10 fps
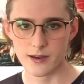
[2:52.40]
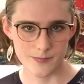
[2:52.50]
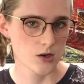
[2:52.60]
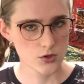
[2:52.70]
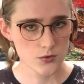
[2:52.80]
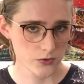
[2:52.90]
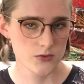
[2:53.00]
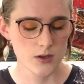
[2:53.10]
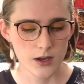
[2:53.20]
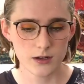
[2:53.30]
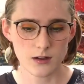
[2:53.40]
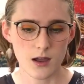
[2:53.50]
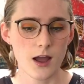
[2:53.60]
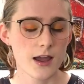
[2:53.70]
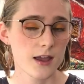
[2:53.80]
Hey, now jokes aside,
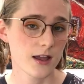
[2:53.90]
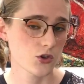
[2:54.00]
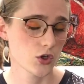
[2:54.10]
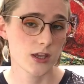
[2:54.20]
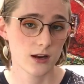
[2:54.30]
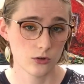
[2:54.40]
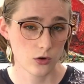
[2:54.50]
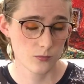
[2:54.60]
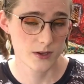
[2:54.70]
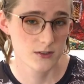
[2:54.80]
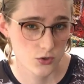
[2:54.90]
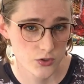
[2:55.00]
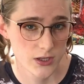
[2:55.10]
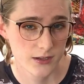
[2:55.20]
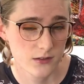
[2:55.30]
I actually get a lot of
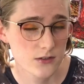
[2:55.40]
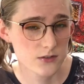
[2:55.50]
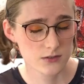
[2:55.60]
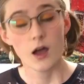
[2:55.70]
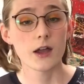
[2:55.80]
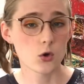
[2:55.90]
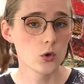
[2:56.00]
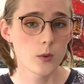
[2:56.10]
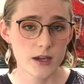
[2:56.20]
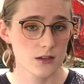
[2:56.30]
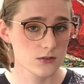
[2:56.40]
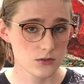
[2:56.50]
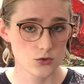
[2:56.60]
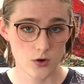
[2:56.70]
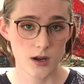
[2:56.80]
messages like this. I
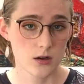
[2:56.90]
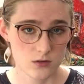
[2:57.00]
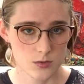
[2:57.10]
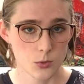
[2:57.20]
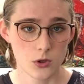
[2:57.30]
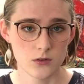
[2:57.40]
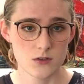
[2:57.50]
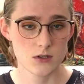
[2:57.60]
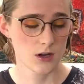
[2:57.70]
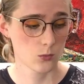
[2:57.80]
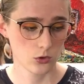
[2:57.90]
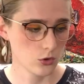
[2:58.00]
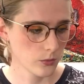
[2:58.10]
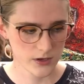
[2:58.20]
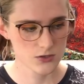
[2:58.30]
always try and respond and I will
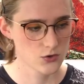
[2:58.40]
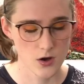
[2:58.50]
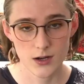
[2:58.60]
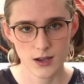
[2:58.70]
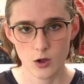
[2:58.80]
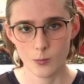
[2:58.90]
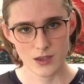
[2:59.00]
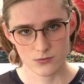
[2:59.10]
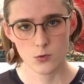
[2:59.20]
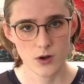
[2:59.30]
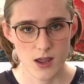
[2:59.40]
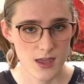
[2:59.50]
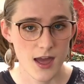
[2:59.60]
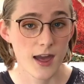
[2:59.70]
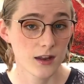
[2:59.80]
always try and help everyone I
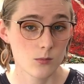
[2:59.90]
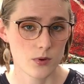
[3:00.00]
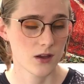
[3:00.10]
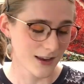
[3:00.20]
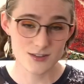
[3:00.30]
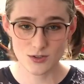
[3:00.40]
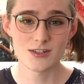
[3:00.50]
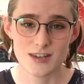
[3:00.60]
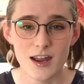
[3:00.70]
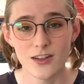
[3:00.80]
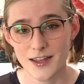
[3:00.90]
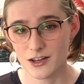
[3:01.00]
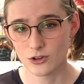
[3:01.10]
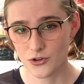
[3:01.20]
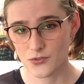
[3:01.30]
can, but as you can tell, I get
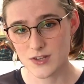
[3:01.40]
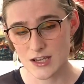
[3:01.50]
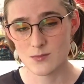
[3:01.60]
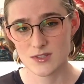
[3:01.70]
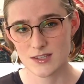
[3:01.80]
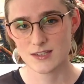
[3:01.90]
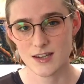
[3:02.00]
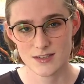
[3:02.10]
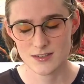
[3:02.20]
a lot of DMs these days